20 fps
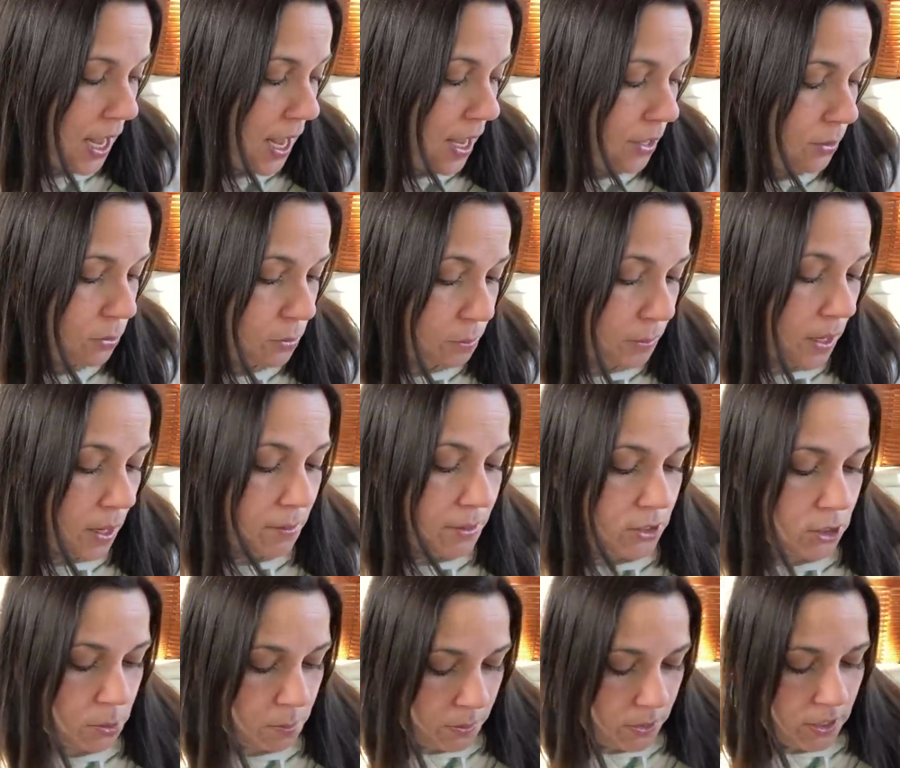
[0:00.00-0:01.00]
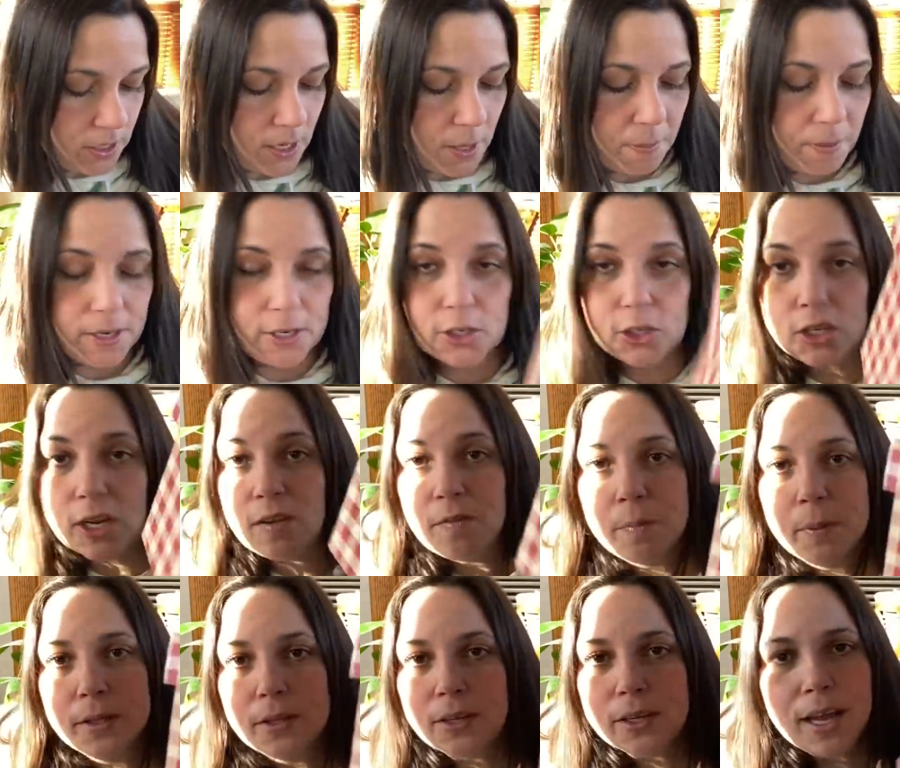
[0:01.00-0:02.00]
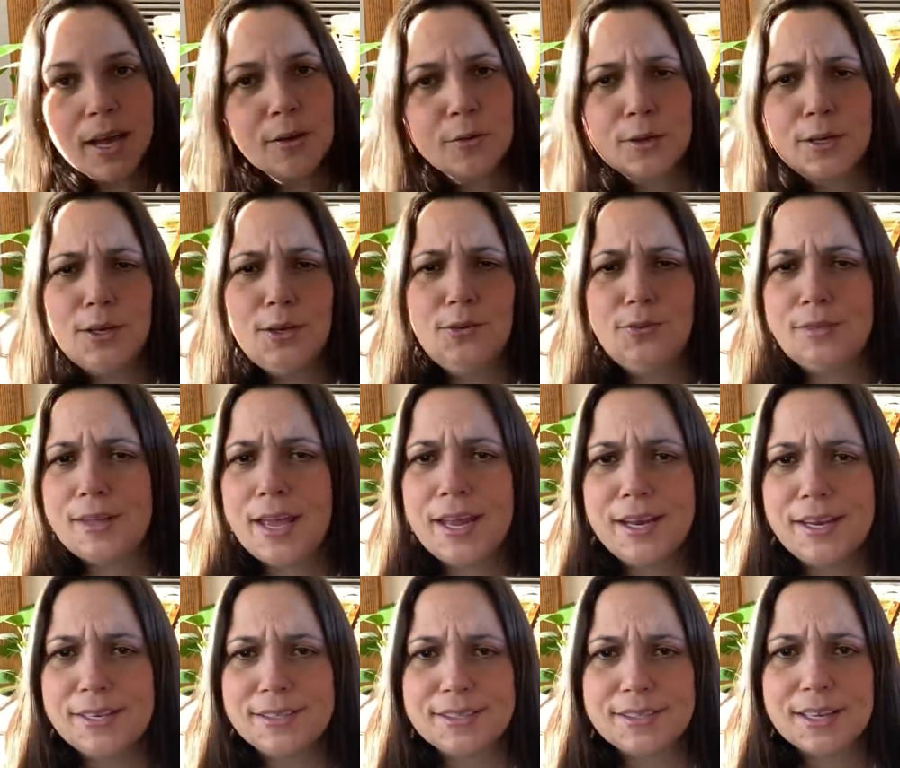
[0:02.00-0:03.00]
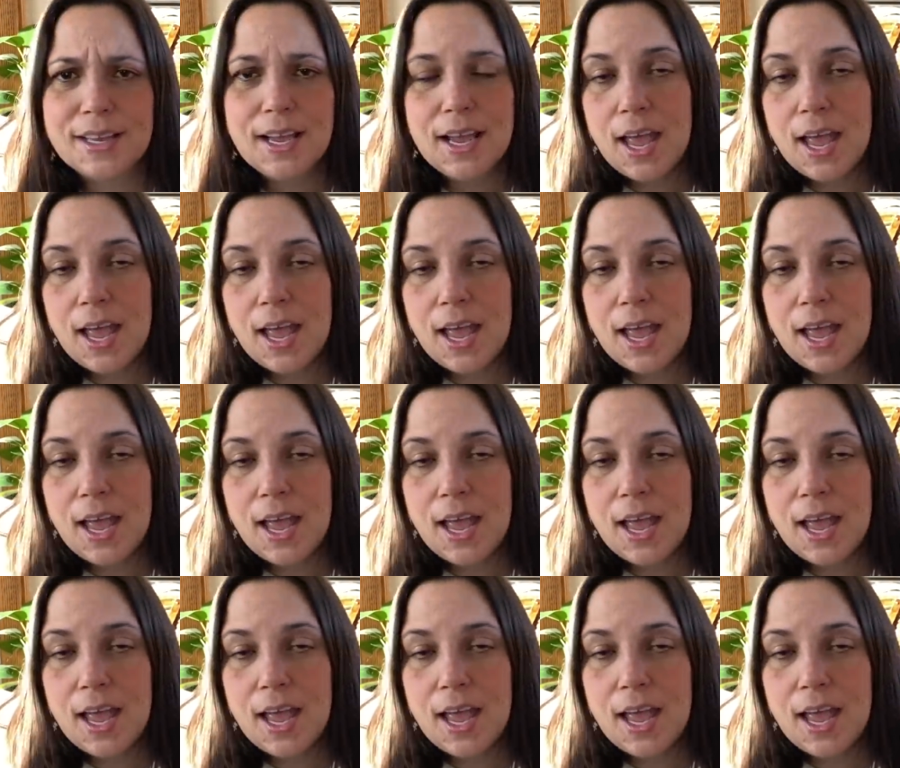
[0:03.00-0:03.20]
I'll probably just put it up on a shelf, but look how cute that is.